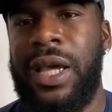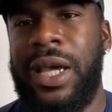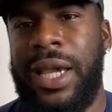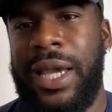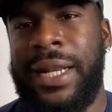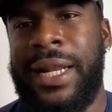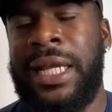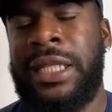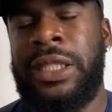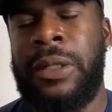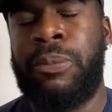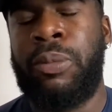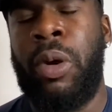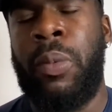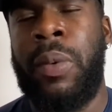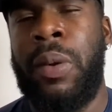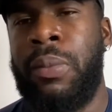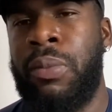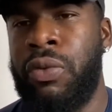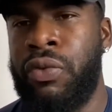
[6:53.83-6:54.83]
And that's the
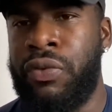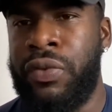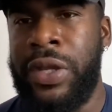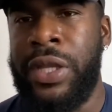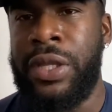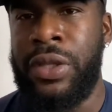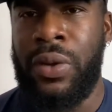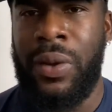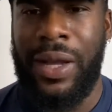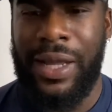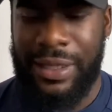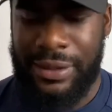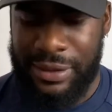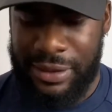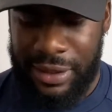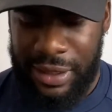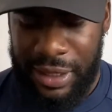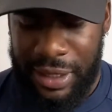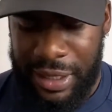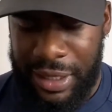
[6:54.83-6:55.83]
problem Mourinho has.
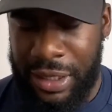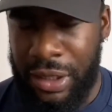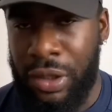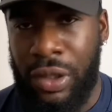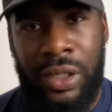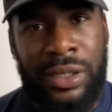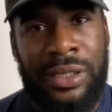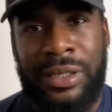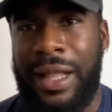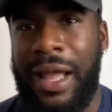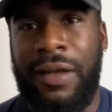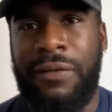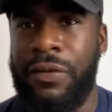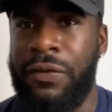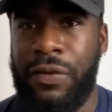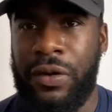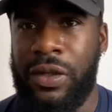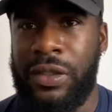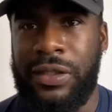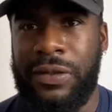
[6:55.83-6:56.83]
He doesn't have a
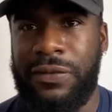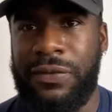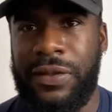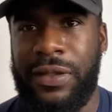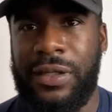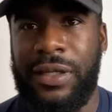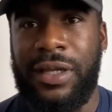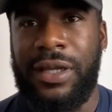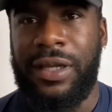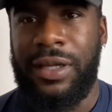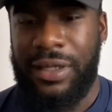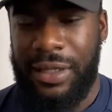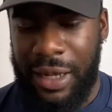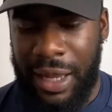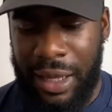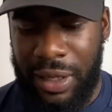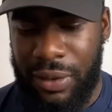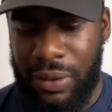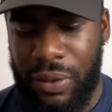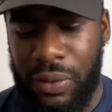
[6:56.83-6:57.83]
philosophy.
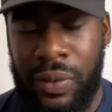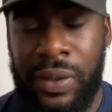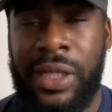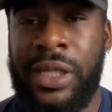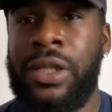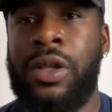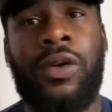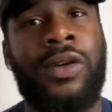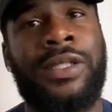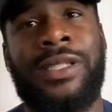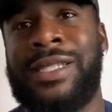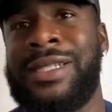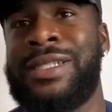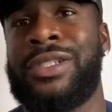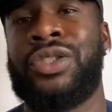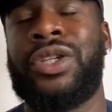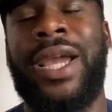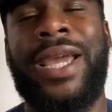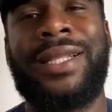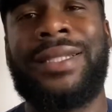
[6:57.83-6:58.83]
Like, all he knows is
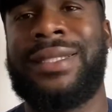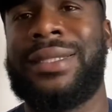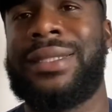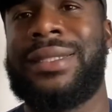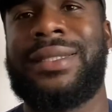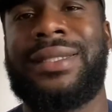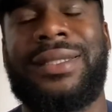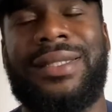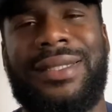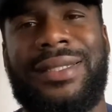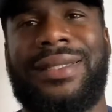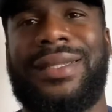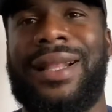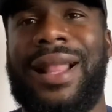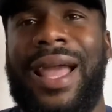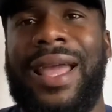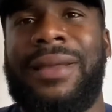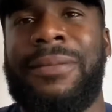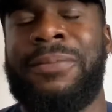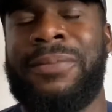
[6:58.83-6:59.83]
trying to
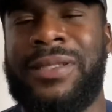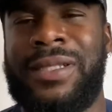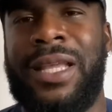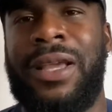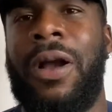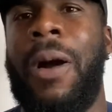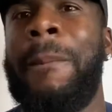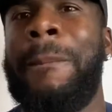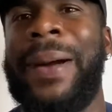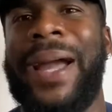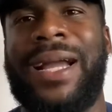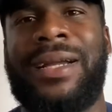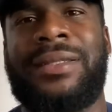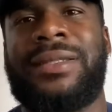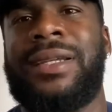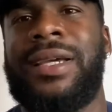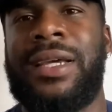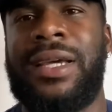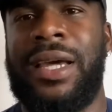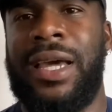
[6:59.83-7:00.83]
stay compact
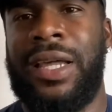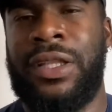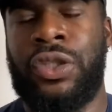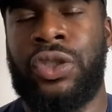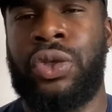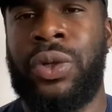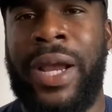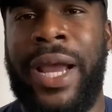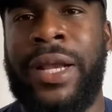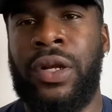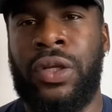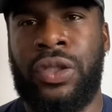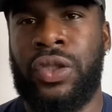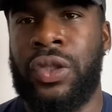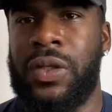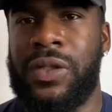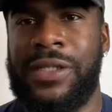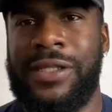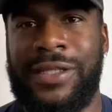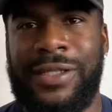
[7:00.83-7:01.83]
and try to
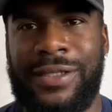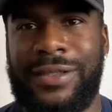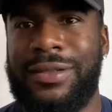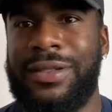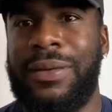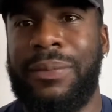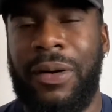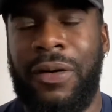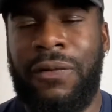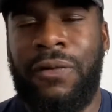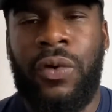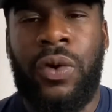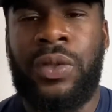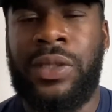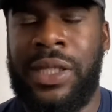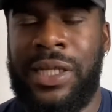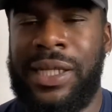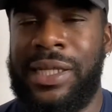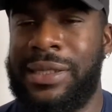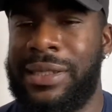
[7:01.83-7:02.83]
concede. But
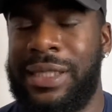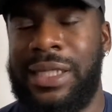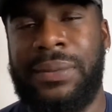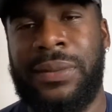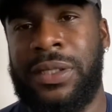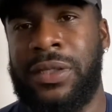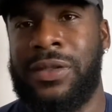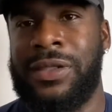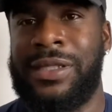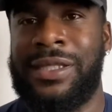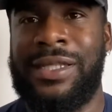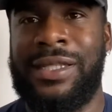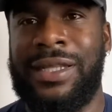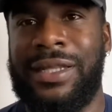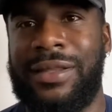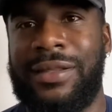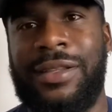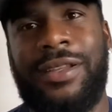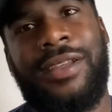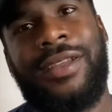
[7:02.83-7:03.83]
unfortunately, his team is
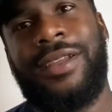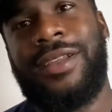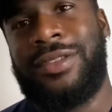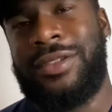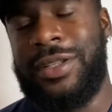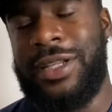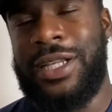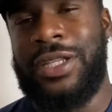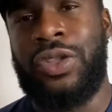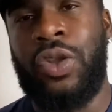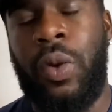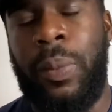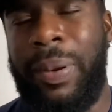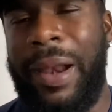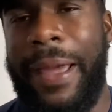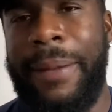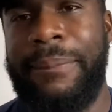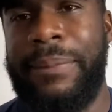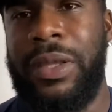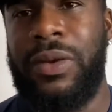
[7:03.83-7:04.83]
conceding. So there's no
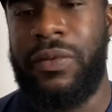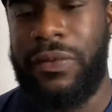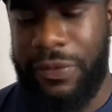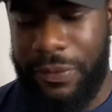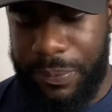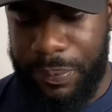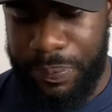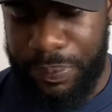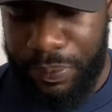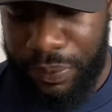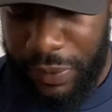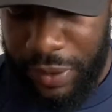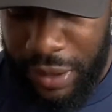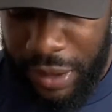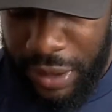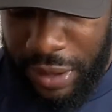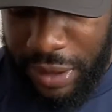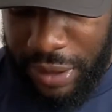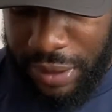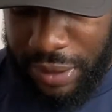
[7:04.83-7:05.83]
plan B with him.
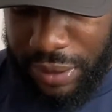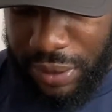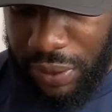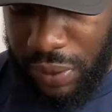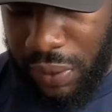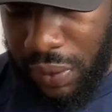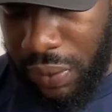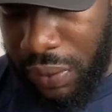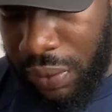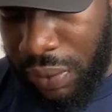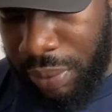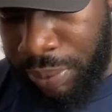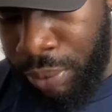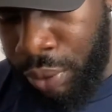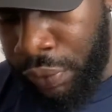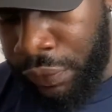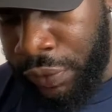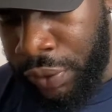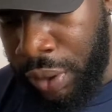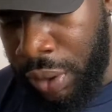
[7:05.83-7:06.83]
So
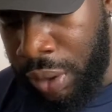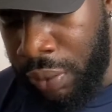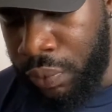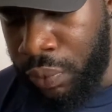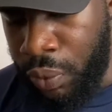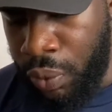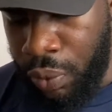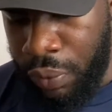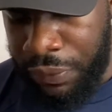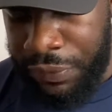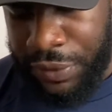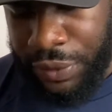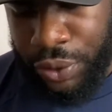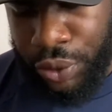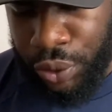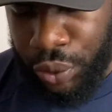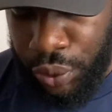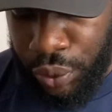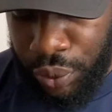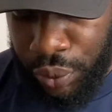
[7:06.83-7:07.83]
moving on, Wolves
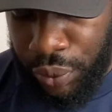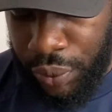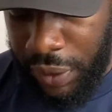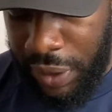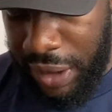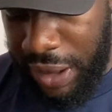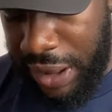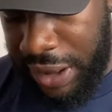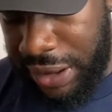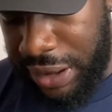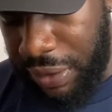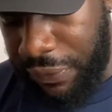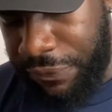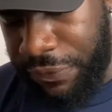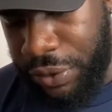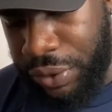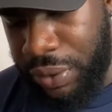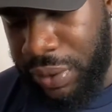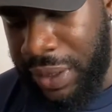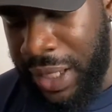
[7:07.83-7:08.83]
2,
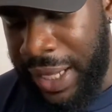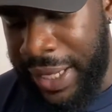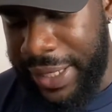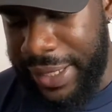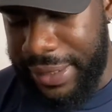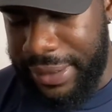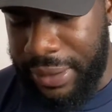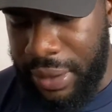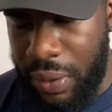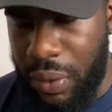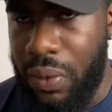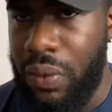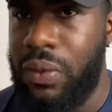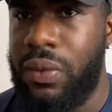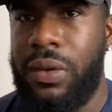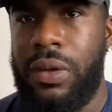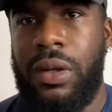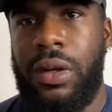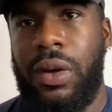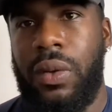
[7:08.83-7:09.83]
Sheffield United 0.
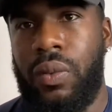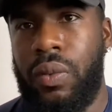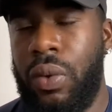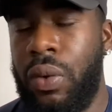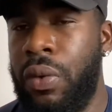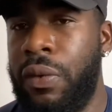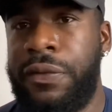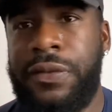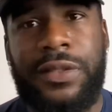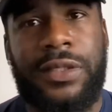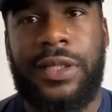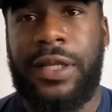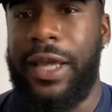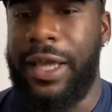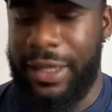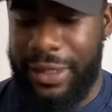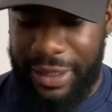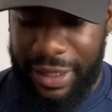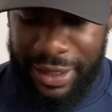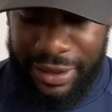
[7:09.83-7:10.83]
Wolves,
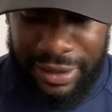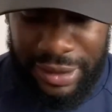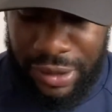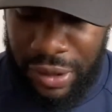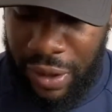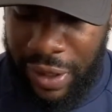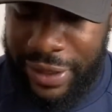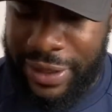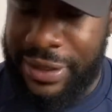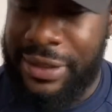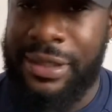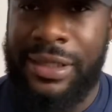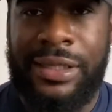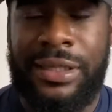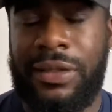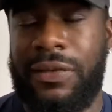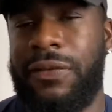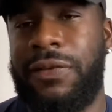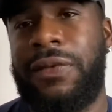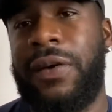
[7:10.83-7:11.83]
again, started the
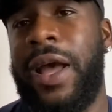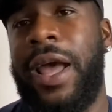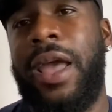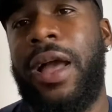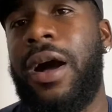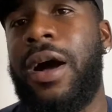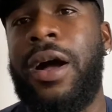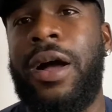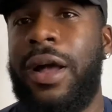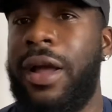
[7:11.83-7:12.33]
season on fire.